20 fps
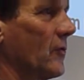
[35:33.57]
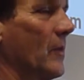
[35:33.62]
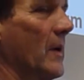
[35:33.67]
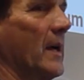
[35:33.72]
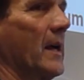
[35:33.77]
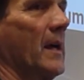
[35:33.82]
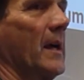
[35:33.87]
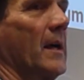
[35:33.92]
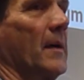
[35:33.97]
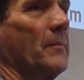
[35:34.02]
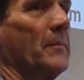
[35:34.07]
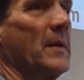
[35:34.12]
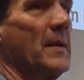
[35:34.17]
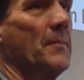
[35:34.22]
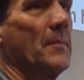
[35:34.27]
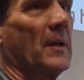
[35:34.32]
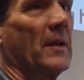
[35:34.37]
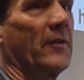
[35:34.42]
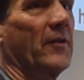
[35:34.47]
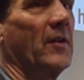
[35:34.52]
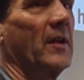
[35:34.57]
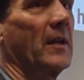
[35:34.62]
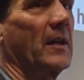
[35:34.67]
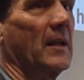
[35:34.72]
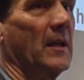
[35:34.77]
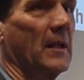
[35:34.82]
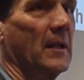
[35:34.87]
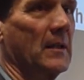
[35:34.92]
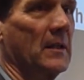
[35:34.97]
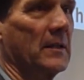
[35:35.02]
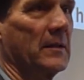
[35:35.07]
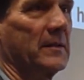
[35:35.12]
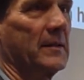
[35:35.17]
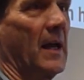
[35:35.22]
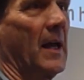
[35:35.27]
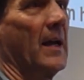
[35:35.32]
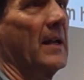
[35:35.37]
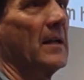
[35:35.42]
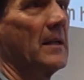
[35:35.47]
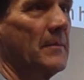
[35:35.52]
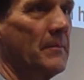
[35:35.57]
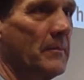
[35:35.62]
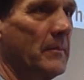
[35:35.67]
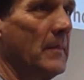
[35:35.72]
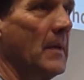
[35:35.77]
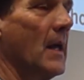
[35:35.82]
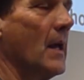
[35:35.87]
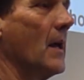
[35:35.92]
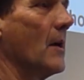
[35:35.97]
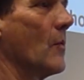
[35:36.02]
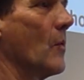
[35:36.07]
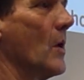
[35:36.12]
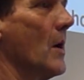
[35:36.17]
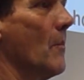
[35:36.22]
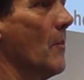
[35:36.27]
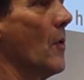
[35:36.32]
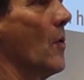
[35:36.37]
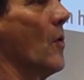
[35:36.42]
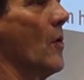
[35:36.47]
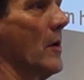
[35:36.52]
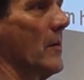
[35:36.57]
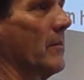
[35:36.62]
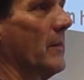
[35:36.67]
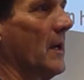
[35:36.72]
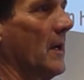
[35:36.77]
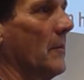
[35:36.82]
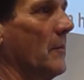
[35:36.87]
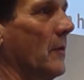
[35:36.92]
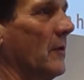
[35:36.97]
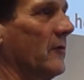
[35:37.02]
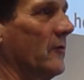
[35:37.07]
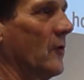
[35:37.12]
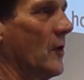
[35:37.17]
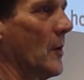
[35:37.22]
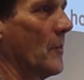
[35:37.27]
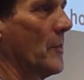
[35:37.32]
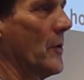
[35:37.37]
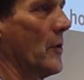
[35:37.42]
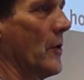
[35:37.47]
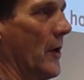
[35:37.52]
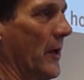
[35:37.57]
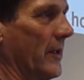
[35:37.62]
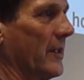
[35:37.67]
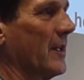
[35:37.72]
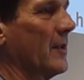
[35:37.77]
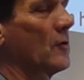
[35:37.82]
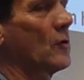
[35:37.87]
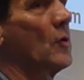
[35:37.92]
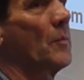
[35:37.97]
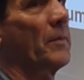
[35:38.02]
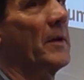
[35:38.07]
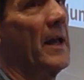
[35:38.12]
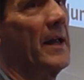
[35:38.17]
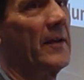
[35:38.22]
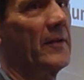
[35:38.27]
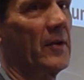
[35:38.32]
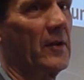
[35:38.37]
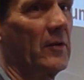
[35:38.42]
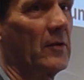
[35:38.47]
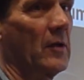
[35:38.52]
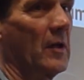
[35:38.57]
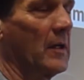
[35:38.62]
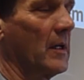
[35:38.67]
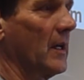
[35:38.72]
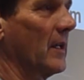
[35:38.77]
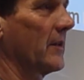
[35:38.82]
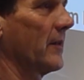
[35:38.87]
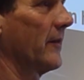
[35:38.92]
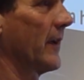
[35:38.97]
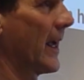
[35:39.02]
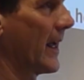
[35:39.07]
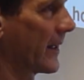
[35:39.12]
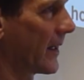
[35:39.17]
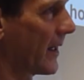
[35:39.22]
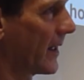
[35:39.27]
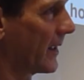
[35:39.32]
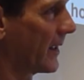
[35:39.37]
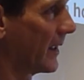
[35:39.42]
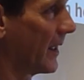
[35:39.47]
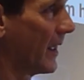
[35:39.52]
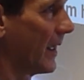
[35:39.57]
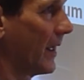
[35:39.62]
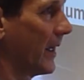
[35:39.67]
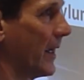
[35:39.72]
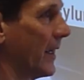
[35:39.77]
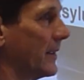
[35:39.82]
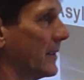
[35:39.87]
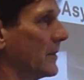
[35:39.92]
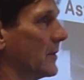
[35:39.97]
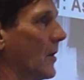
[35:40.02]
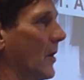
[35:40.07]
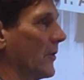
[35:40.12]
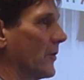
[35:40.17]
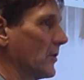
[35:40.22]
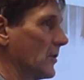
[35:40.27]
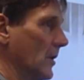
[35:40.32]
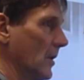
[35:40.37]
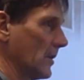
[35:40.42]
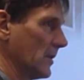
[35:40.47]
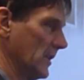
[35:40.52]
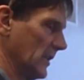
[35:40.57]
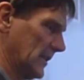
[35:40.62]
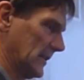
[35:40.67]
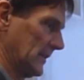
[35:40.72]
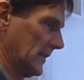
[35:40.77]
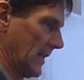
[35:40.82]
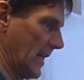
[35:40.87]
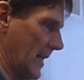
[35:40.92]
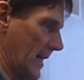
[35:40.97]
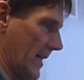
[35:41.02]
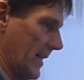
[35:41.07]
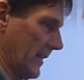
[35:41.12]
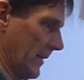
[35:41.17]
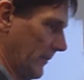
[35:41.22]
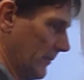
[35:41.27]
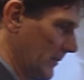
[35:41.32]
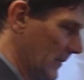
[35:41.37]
where people seeking asylum were burned in two places, Hoyerswerda and in Rostock-Lichtenhagen.